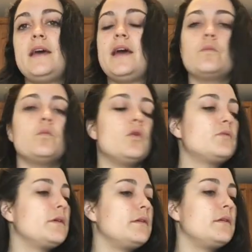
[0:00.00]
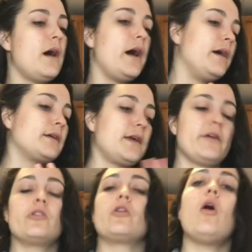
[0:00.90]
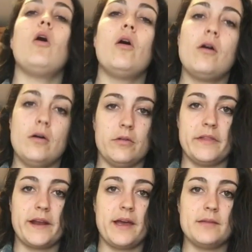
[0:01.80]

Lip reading: and won't care at all that I